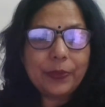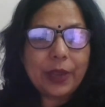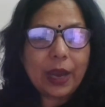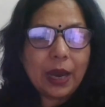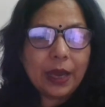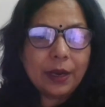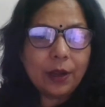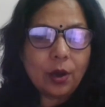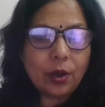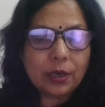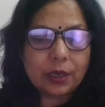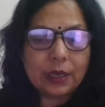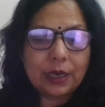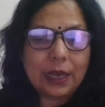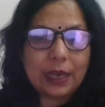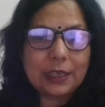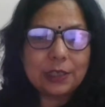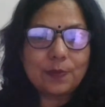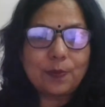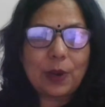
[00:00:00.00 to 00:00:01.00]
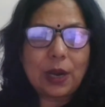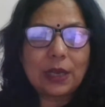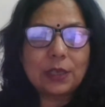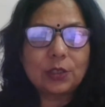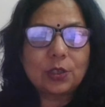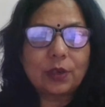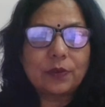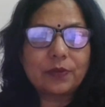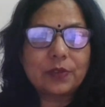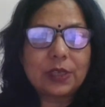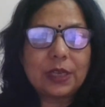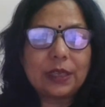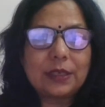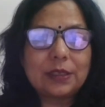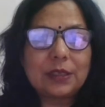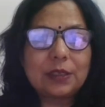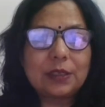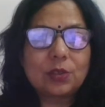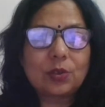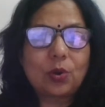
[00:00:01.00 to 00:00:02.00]
Unorganized mass of
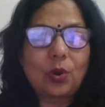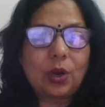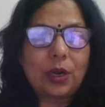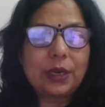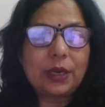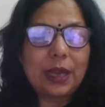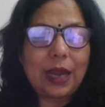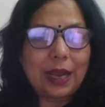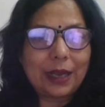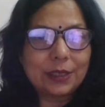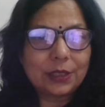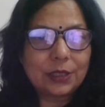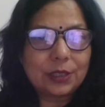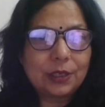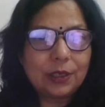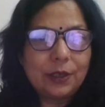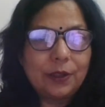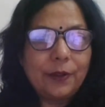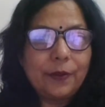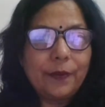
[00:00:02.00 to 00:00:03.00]
cells is called dash.